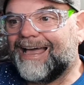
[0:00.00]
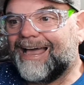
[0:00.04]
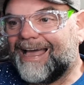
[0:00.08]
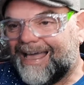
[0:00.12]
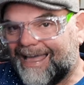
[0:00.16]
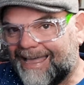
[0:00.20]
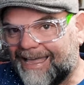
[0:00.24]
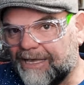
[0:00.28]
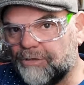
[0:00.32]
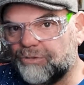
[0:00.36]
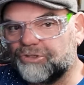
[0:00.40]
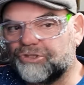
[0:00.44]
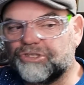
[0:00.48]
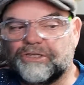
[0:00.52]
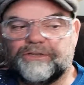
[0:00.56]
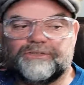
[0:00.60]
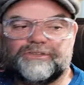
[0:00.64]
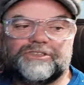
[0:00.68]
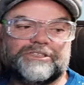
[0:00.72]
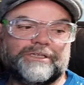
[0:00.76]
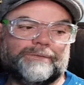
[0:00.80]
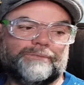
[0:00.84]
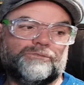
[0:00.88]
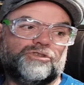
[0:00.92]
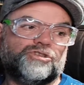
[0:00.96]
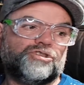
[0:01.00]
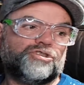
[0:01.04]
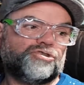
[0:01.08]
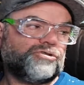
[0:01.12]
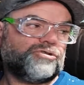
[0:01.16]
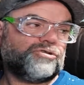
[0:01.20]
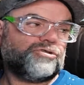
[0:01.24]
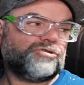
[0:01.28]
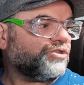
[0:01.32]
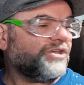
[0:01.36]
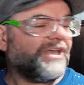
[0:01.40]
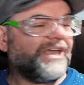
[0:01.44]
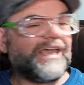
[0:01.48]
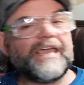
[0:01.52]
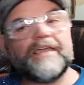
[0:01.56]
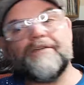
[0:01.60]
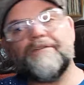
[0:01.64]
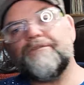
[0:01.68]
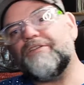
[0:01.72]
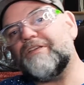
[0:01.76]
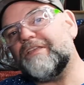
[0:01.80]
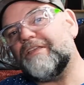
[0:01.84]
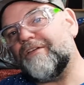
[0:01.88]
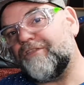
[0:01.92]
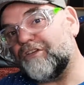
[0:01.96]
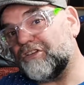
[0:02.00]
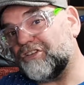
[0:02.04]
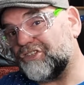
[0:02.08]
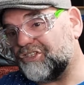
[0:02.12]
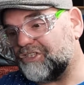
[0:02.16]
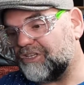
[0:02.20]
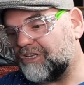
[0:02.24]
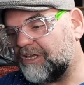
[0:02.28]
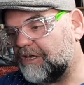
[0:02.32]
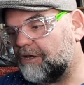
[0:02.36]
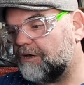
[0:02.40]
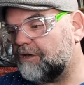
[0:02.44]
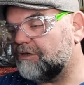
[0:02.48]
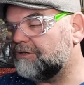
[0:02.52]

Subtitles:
a housing of some description, even if it's,